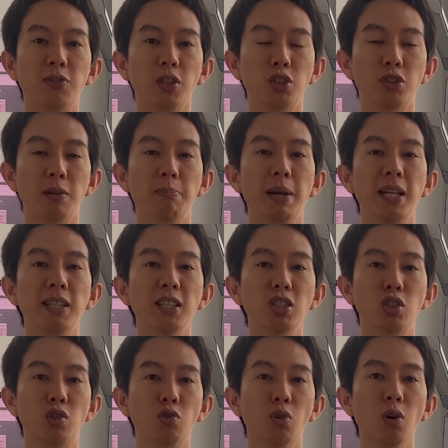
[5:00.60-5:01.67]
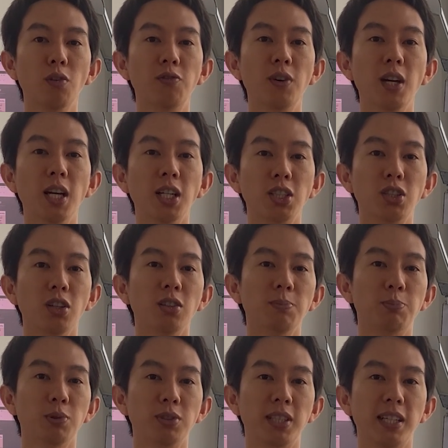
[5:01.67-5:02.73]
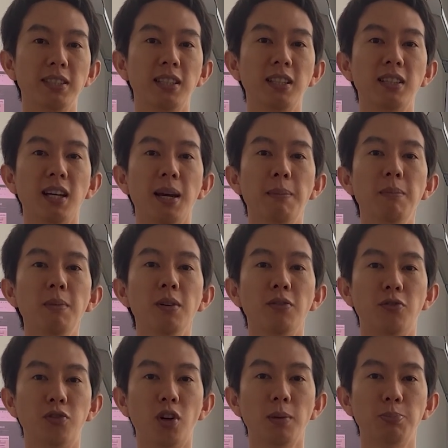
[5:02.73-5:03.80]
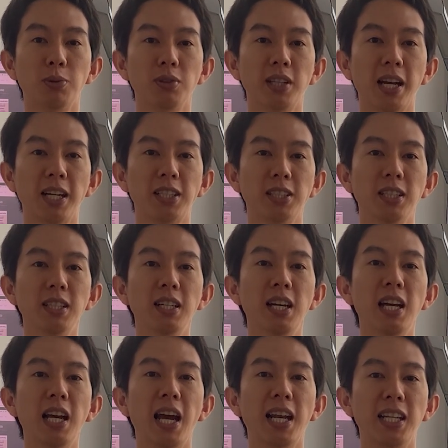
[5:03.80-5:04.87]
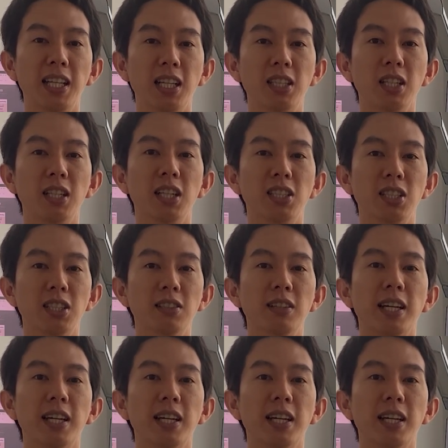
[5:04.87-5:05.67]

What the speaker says: for tremendous growth, short processing time, fraud protection, and international